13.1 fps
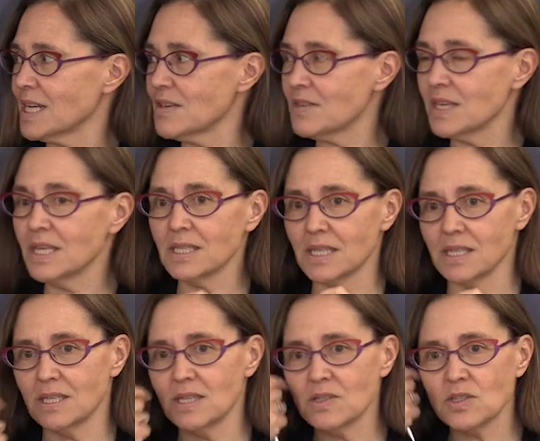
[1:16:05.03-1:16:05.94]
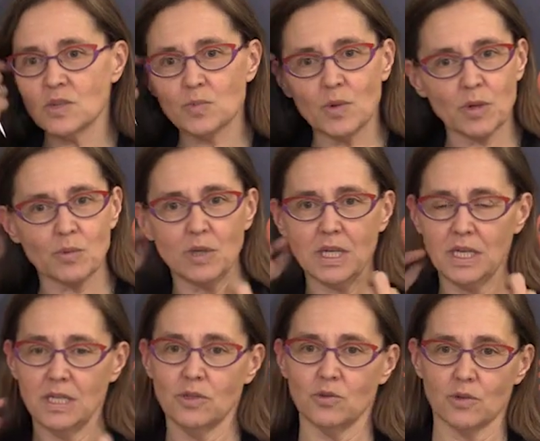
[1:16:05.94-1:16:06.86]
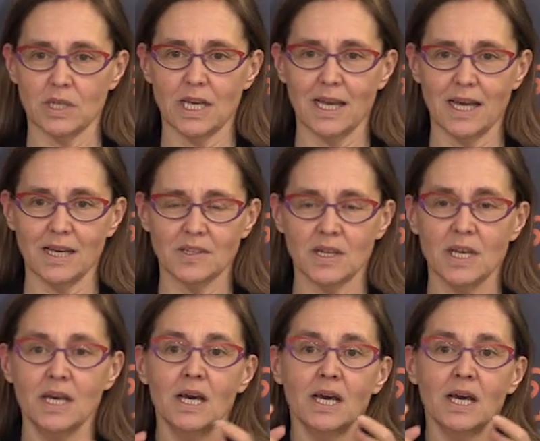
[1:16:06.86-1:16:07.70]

And I think that this is where we need to realize.